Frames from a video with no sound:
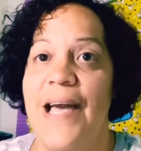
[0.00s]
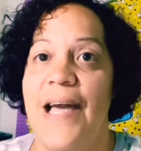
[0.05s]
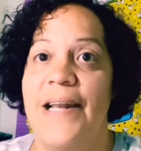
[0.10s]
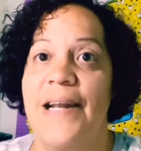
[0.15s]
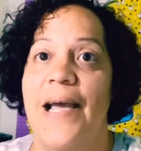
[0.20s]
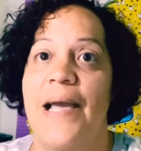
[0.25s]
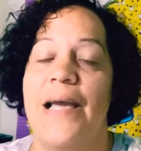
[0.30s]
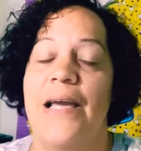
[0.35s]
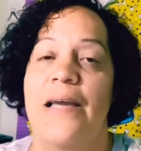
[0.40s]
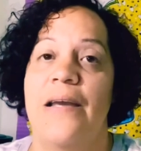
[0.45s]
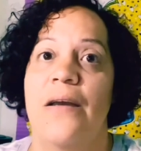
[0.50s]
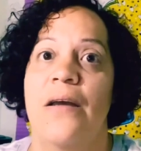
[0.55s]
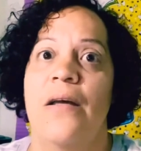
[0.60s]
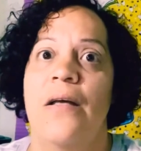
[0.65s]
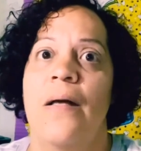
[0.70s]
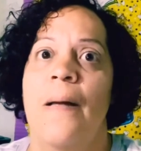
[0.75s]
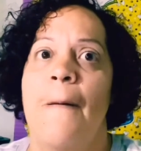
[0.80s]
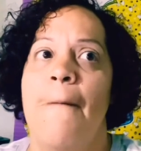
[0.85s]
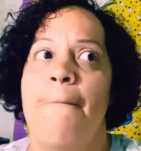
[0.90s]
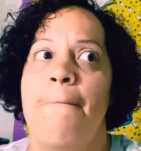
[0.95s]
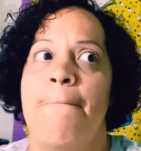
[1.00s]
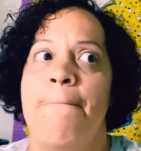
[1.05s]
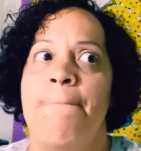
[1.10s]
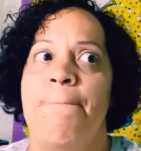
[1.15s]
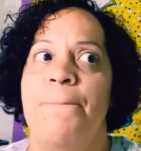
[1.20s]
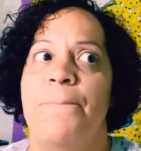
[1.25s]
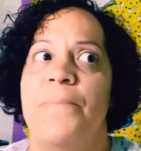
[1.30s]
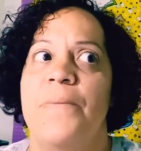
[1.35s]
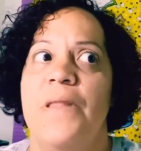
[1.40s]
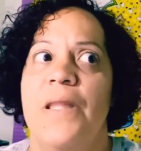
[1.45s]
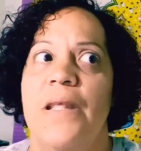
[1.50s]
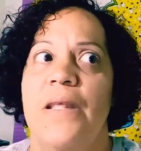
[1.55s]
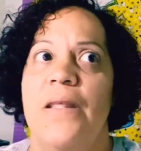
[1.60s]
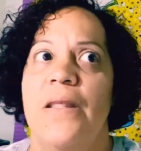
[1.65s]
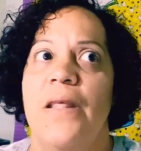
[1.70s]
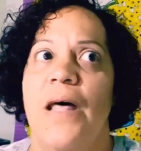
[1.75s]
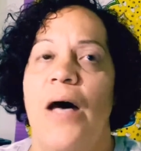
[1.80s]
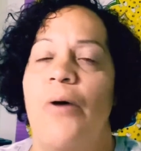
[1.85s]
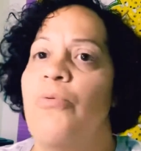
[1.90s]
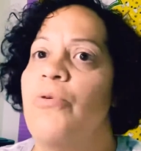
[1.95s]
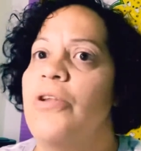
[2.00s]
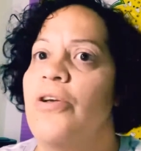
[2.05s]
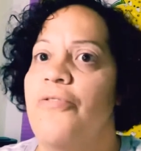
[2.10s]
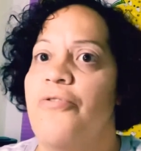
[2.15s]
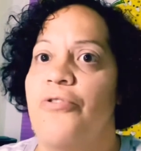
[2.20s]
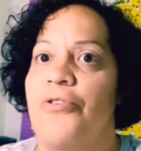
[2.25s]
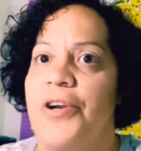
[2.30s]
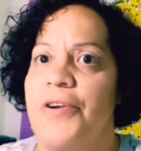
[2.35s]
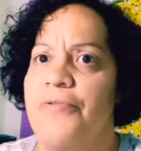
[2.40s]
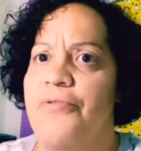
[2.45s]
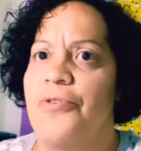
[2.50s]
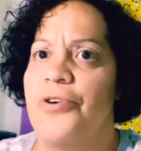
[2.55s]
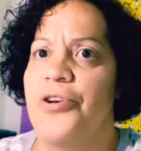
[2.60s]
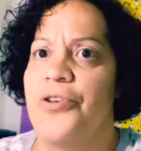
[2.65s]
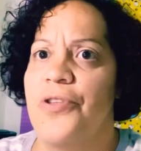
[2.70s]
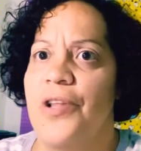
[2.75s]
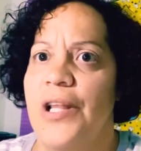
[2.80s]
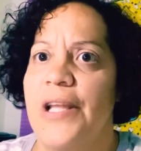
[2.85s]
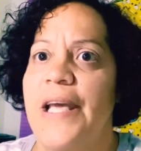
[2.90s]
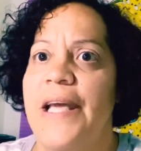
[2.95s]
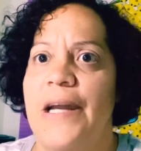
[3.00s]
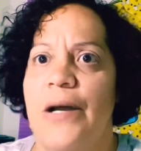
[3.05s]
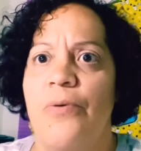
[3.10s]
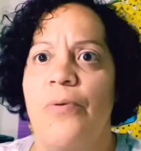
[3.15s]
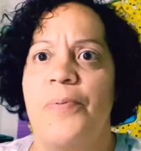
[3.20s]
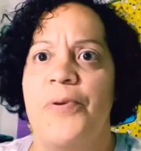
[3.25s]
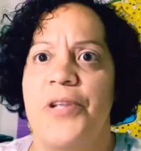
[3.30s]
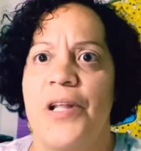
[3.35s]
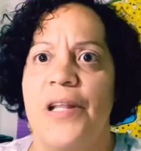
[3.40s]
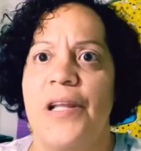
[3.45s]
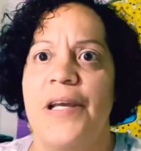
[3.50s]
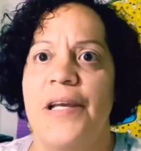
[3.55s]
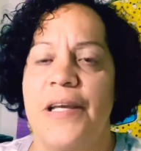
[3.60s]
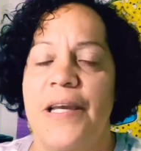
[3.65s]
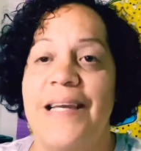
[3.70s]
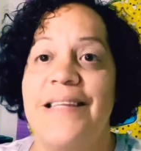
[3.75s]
and I will look for it for you, and I will put the link.